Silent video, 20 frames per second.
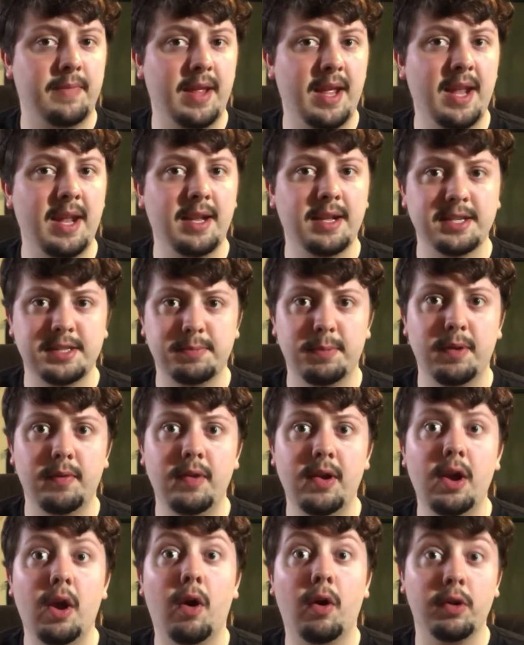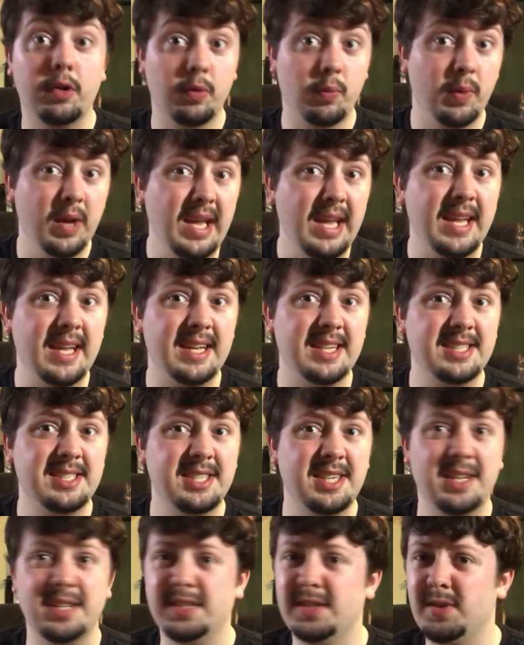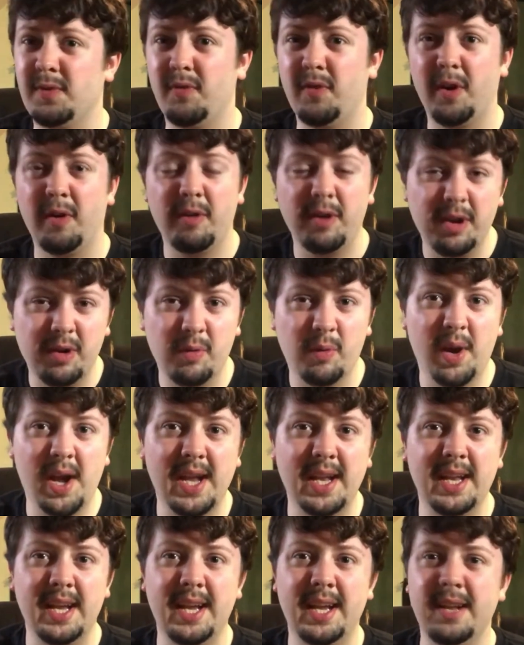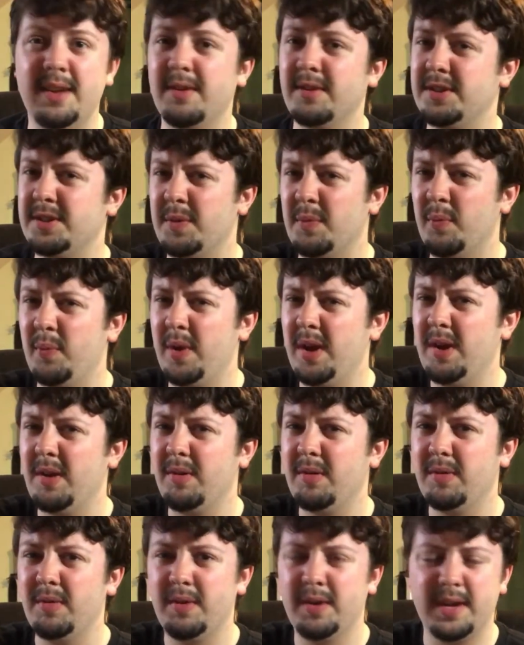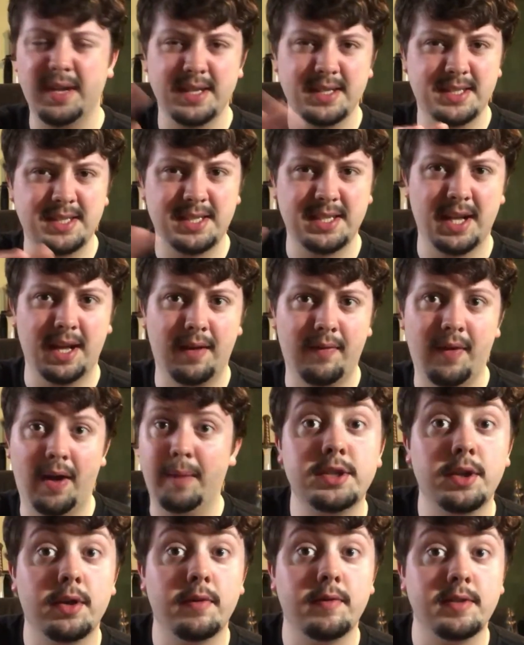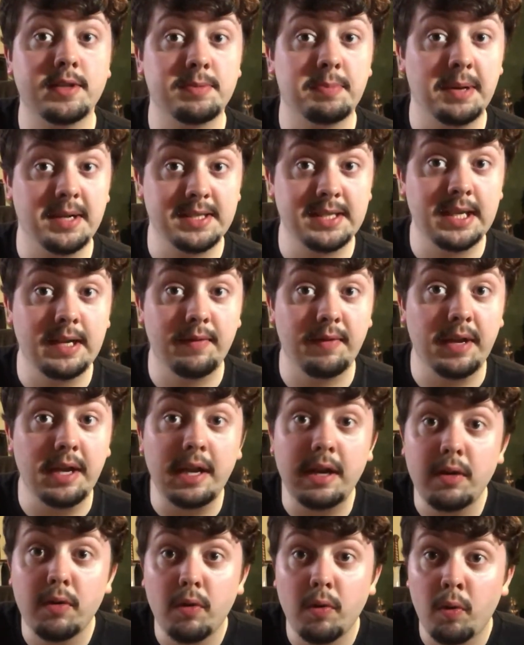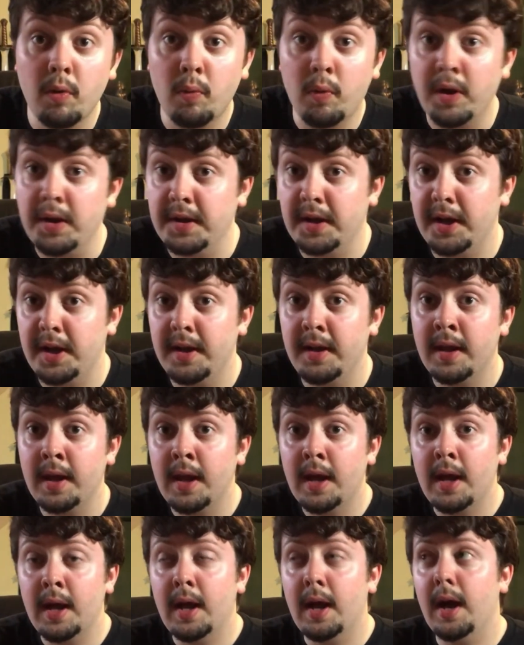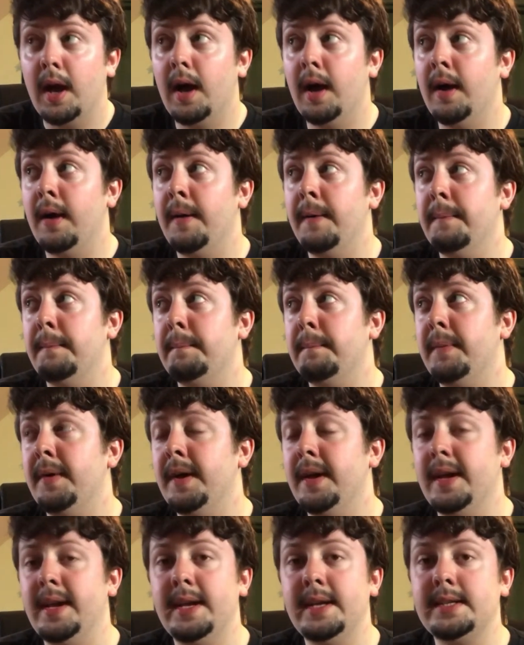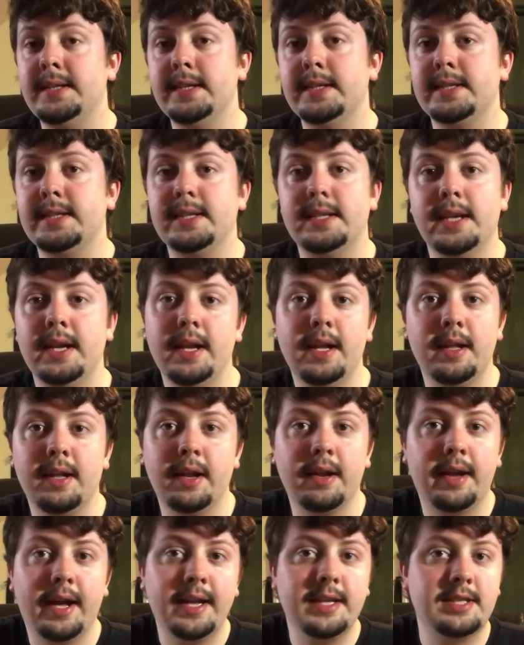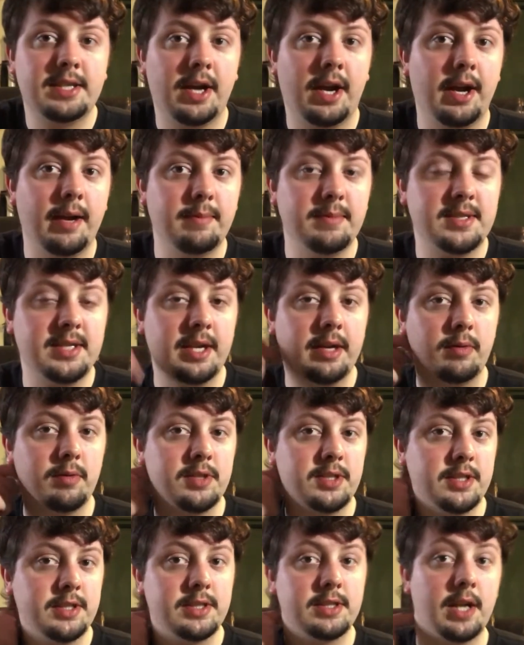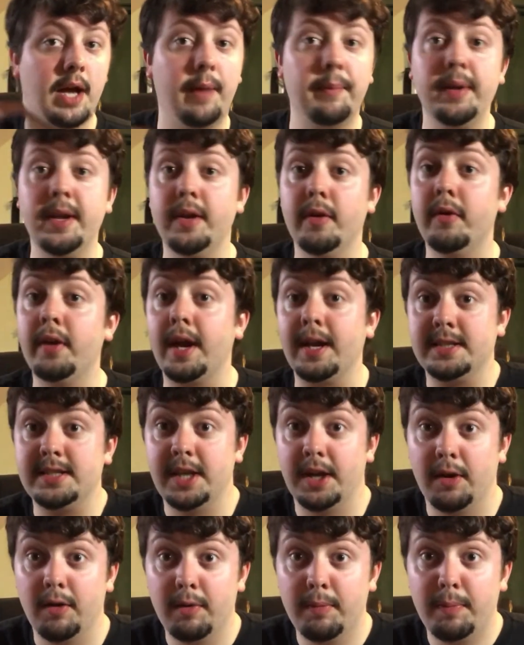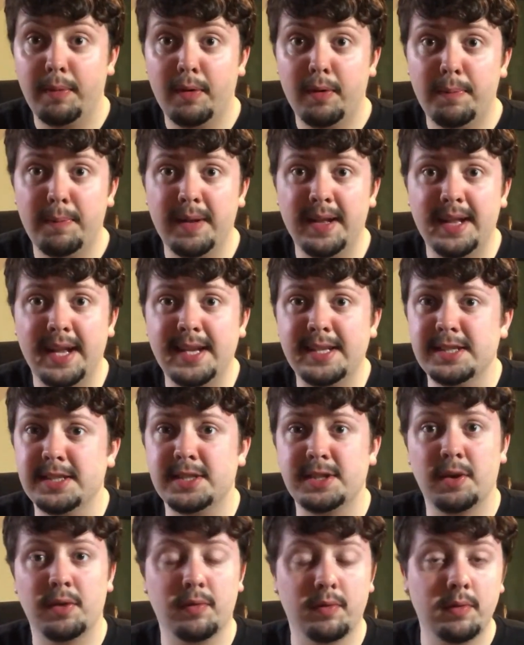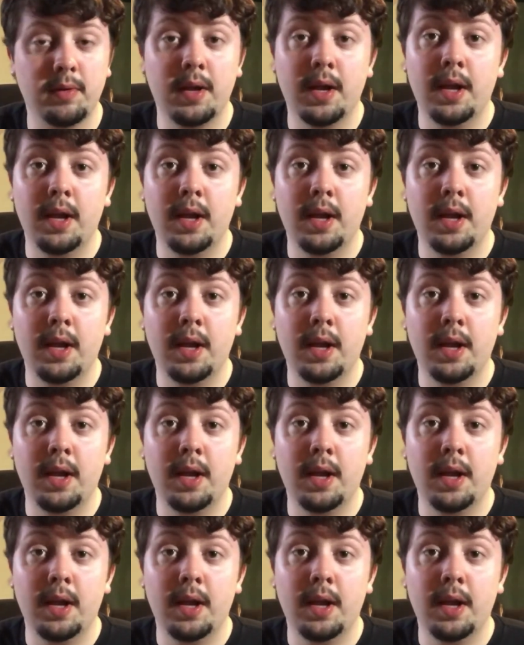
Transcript: in this movie are the weakest. It's very grainy. There's some weird looking stuff. I'm not sure if it's my TV or whatnot. But the nighttime sequences, I mean, they're not terrible, but they just don't